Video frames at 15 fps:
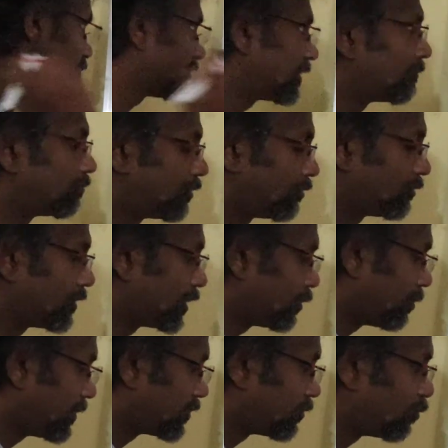using the
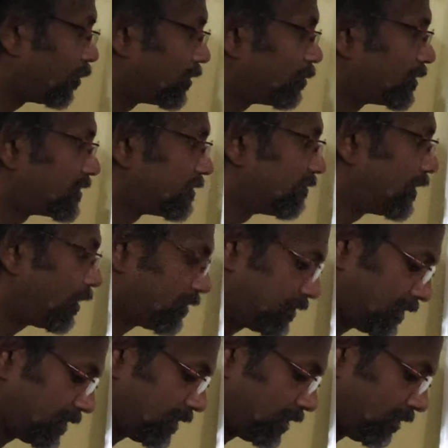equation, what was the
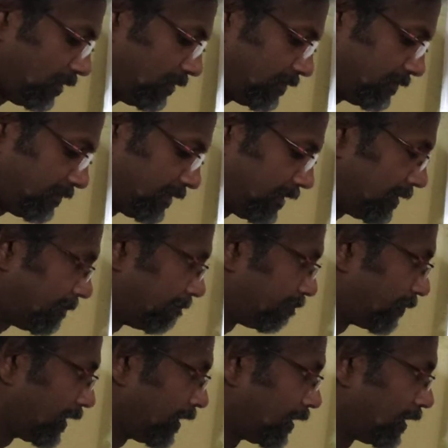velocity of,
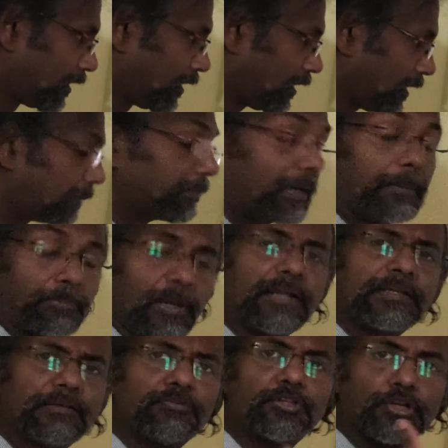
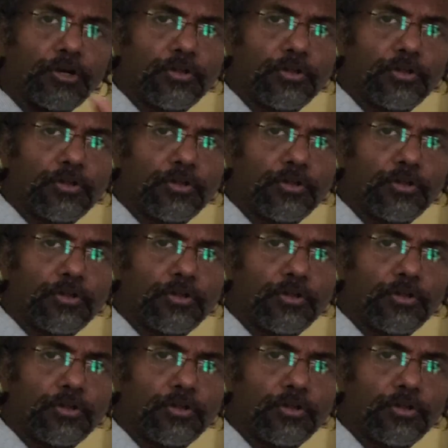I'll give